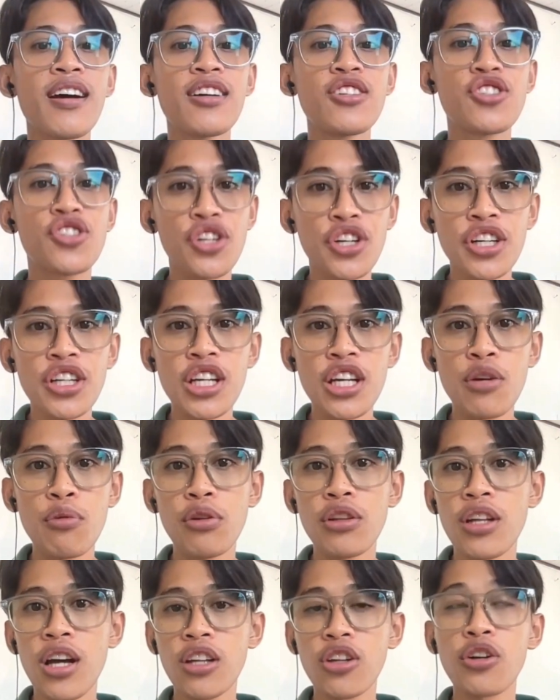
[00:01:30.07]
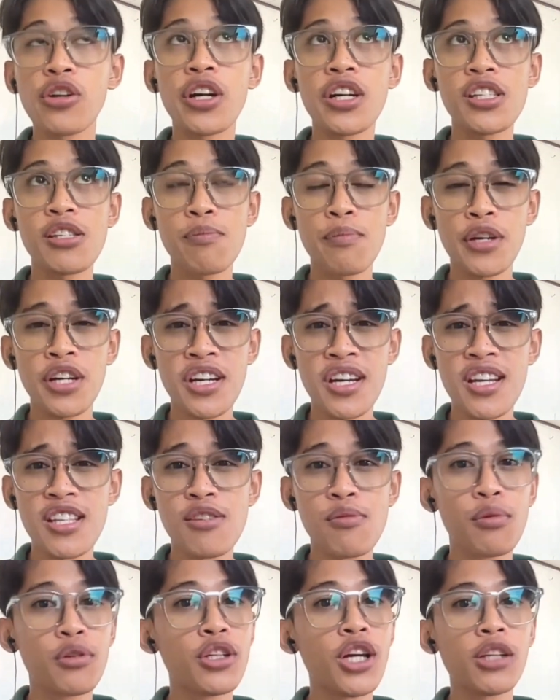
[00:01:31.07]
journey will not our
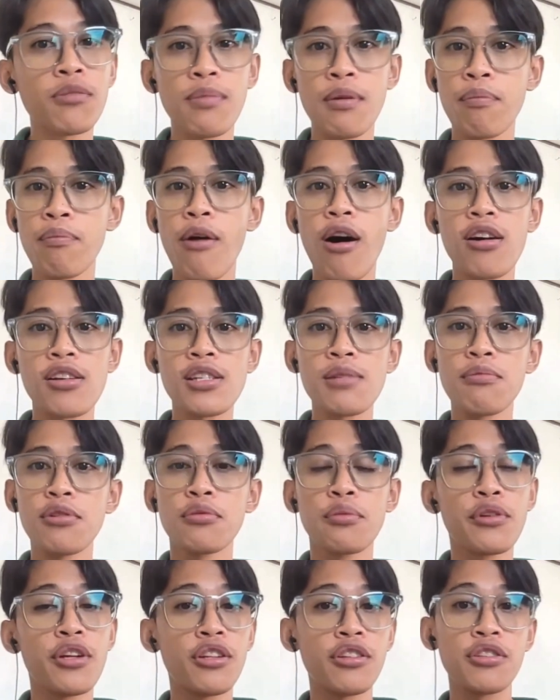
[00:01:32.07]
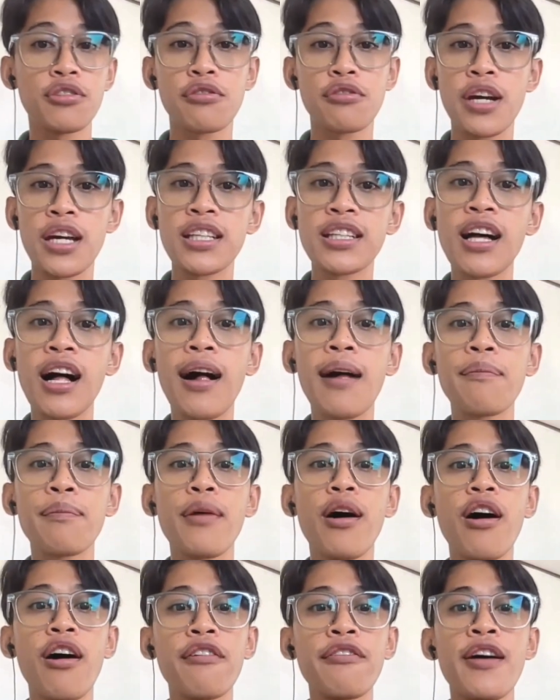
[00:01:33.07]
experience will not be possible without the great help
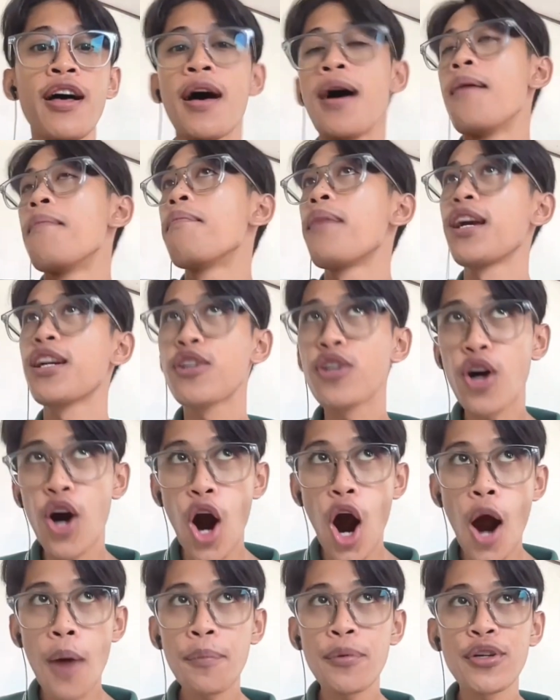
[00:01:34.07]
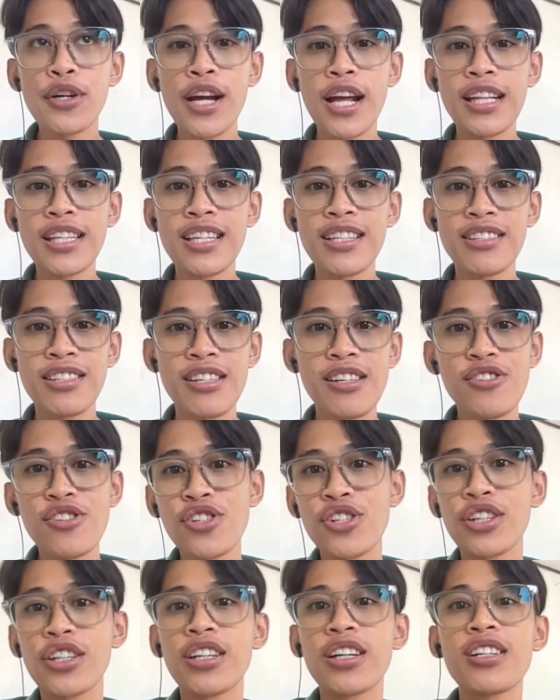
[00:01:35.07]
of my cooperating
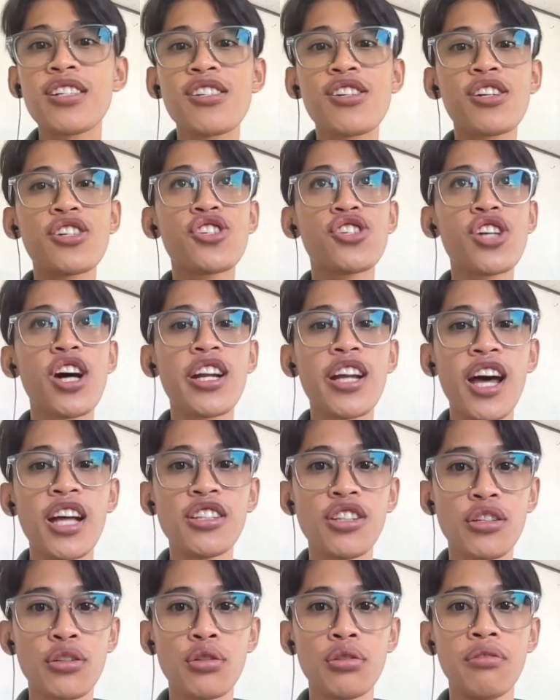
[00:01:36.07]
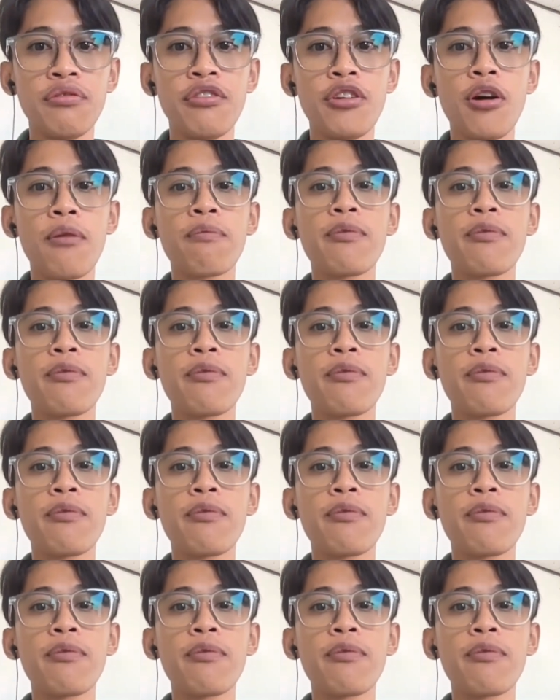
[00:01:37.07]
teacher Sir John Edgar Rubio.